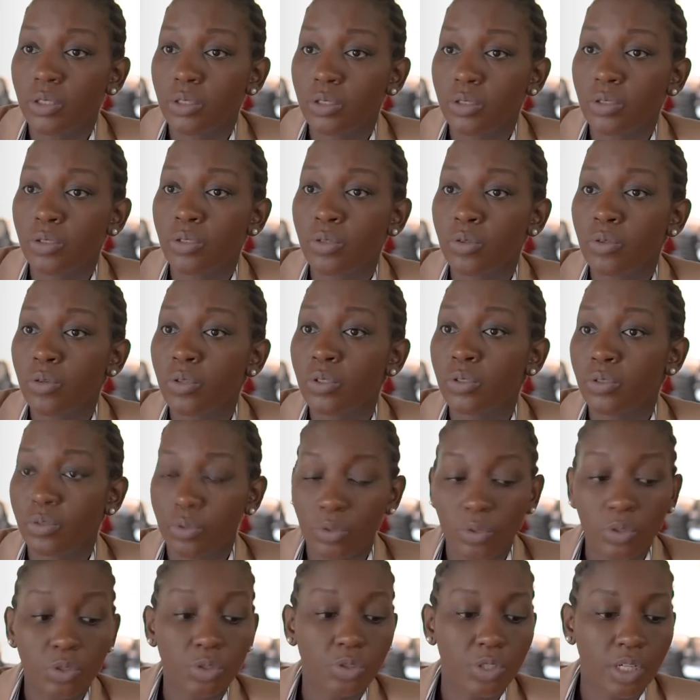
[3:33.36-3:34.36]
on
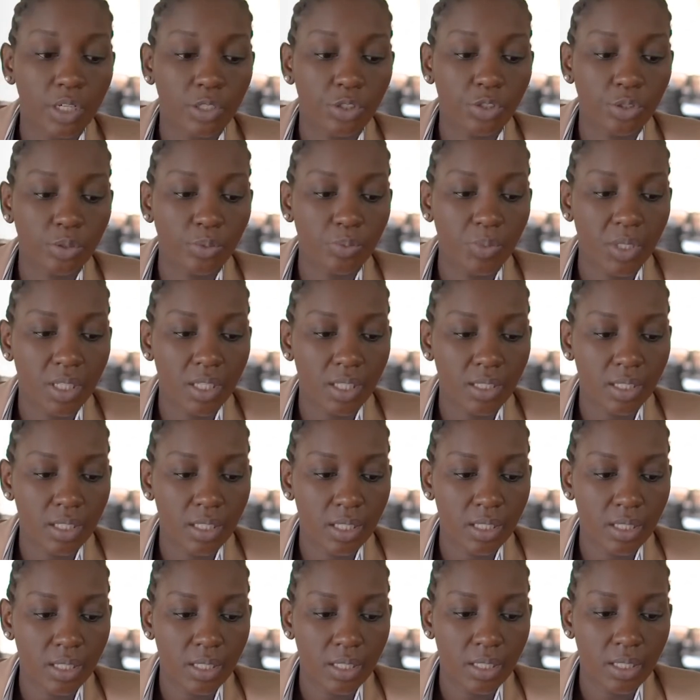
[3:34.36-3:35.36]
contractual
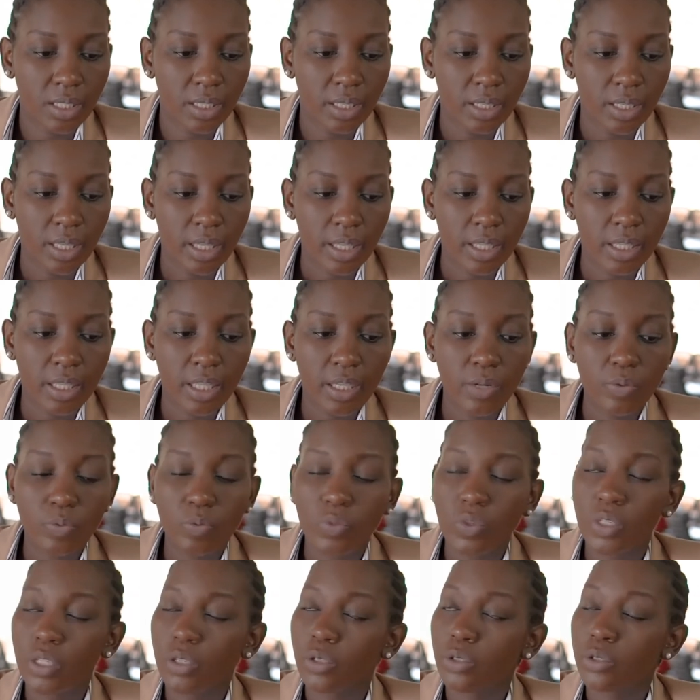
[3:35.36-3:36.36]
basis. Then
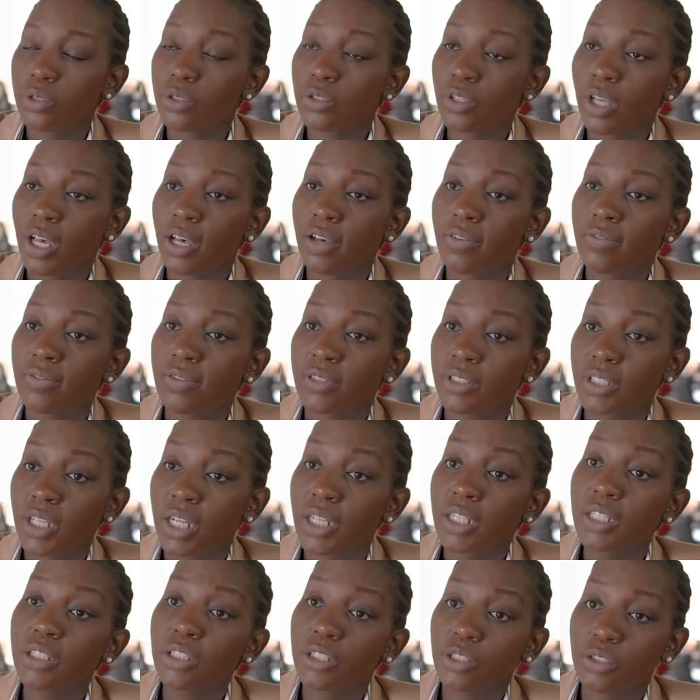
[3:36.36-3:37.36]
we also have
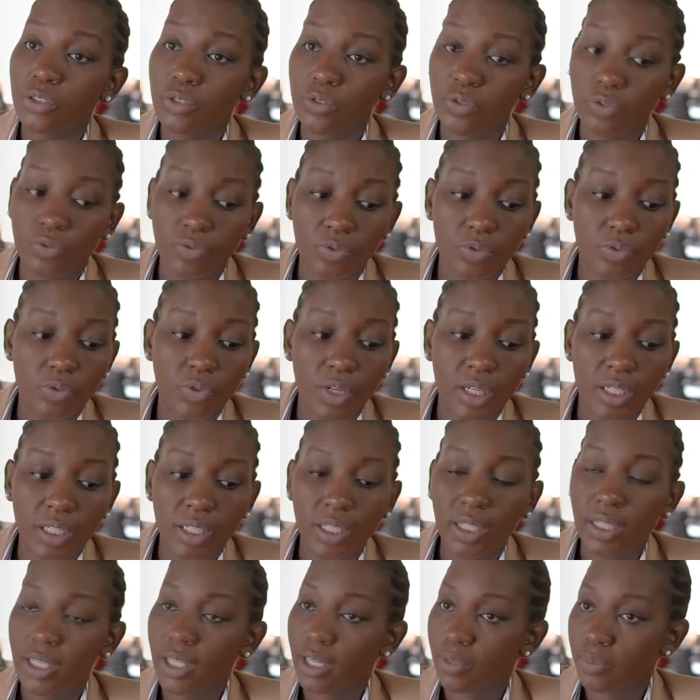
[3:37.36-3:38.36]
challenges of working
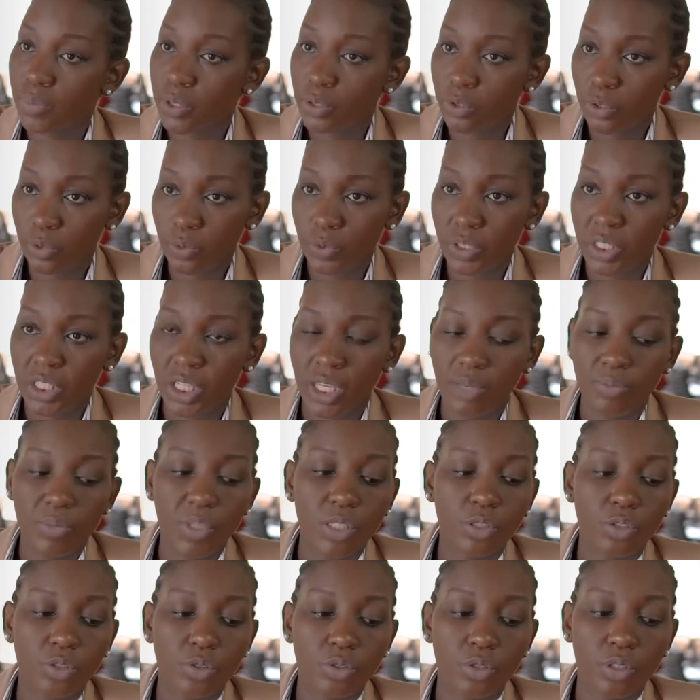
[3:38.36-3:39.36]
capital, which I
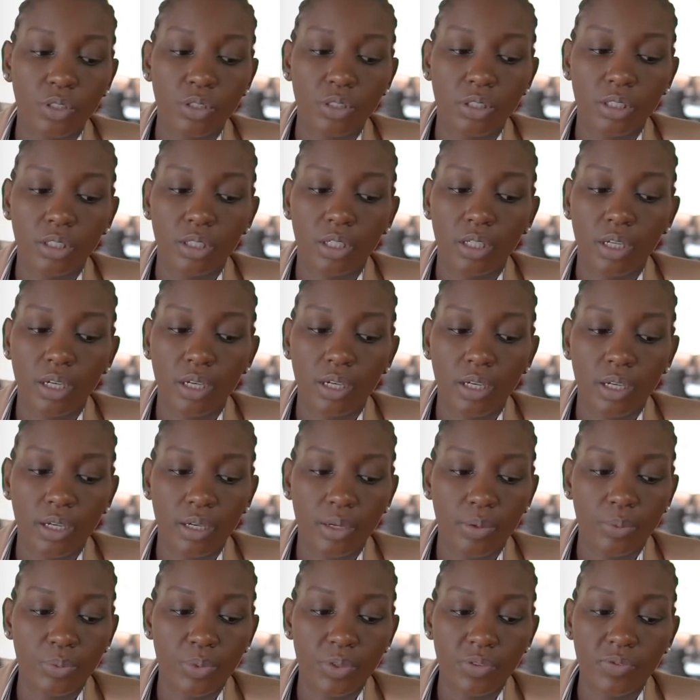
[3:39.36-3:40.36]
mentioned
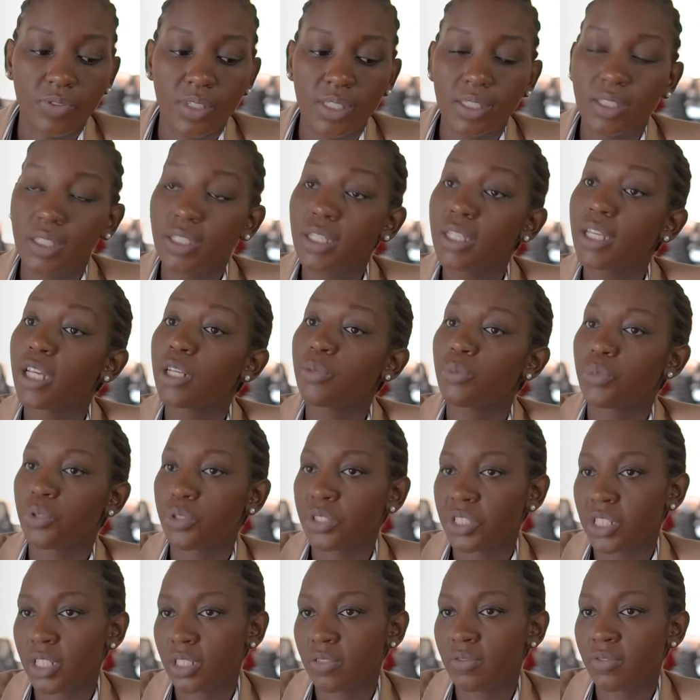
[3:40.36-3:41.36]
previously, and
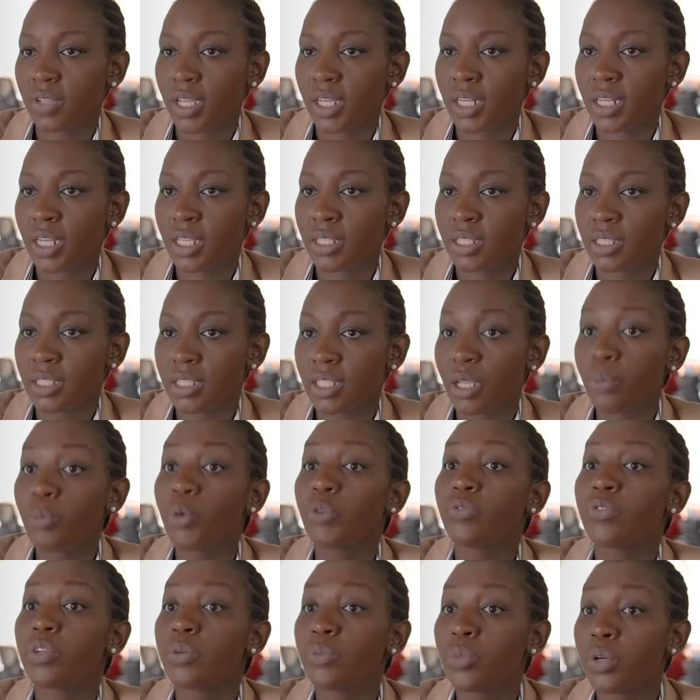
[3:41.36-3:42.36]
project finance. Some of
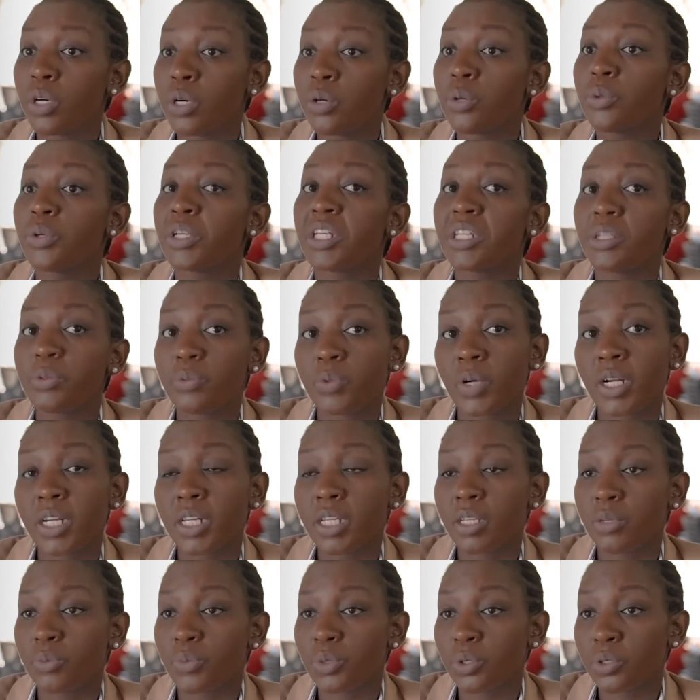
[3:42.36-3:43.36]
them are already
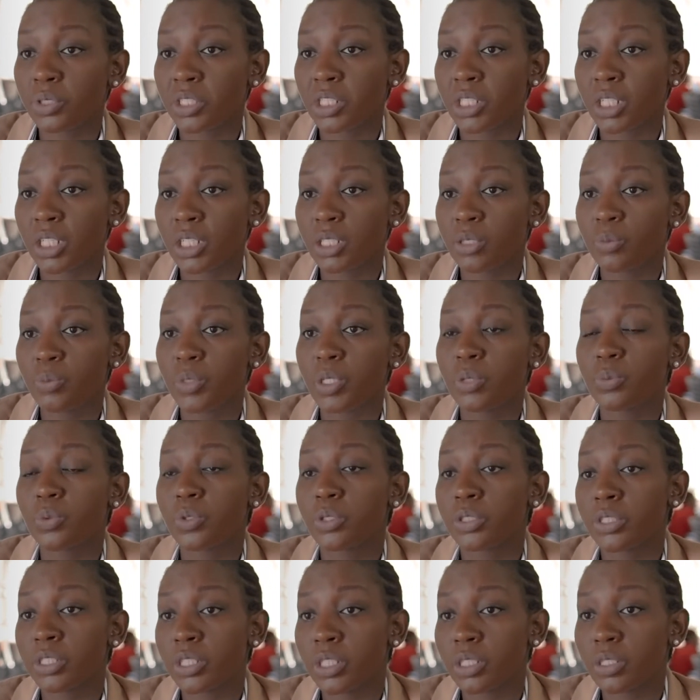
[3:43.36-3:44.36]
running projects, big
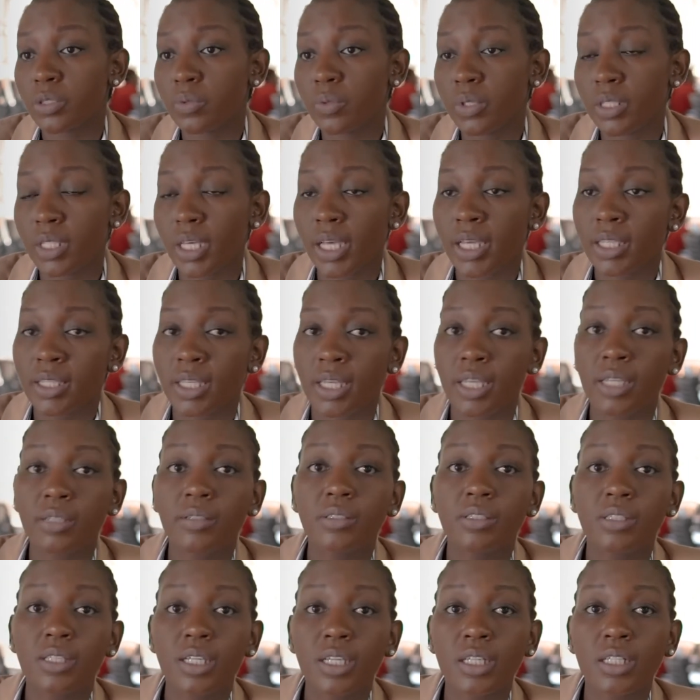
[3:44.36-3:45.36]
projects with either health
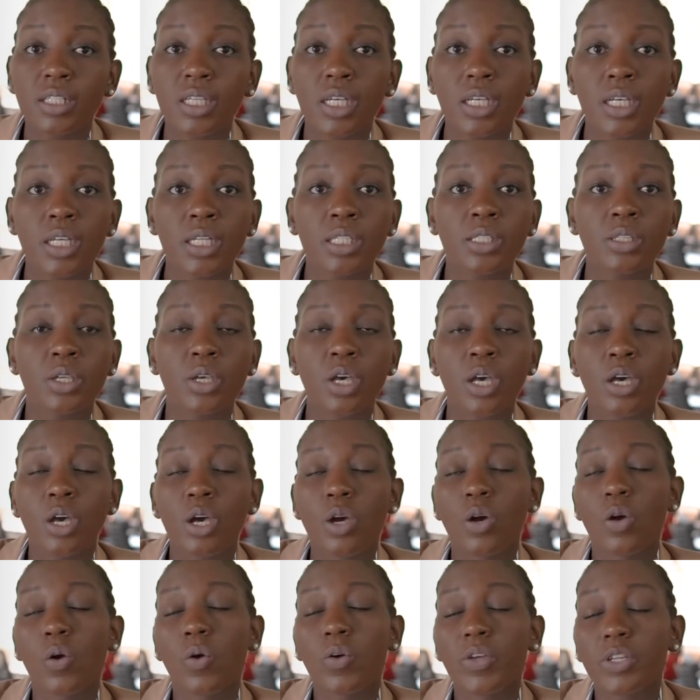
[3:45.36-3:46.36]
centers
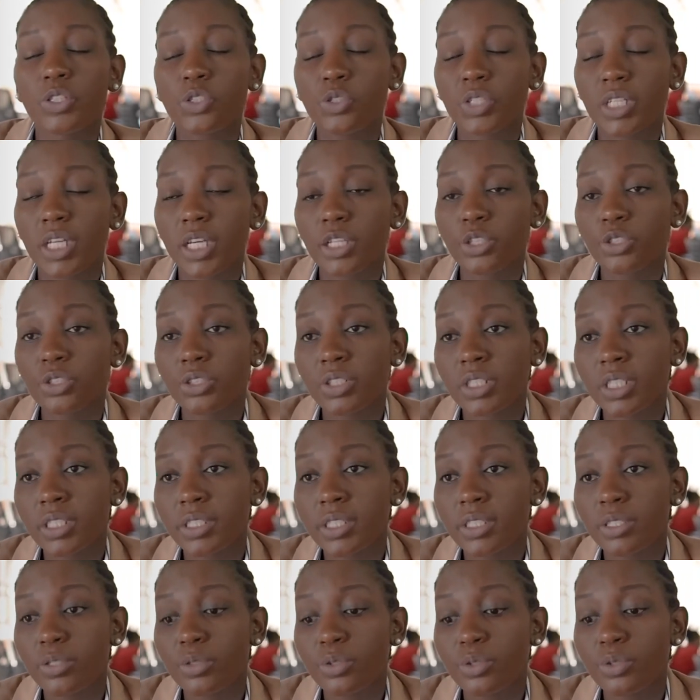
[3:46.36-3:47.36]
or education
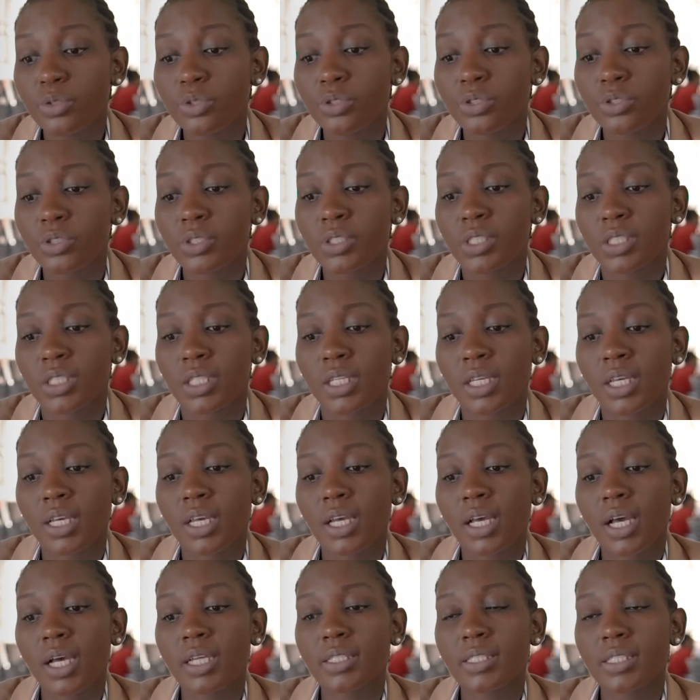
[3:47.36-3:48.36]
institutions,
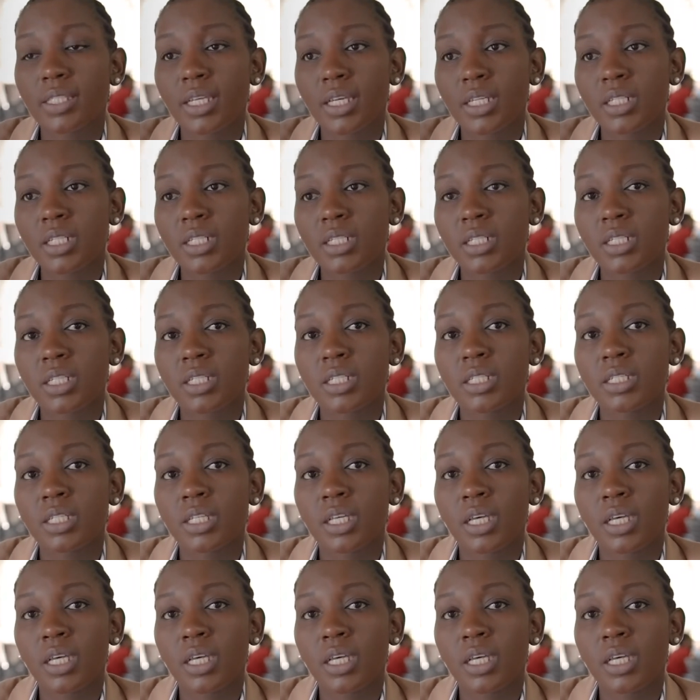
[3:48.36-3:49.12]
and suddenly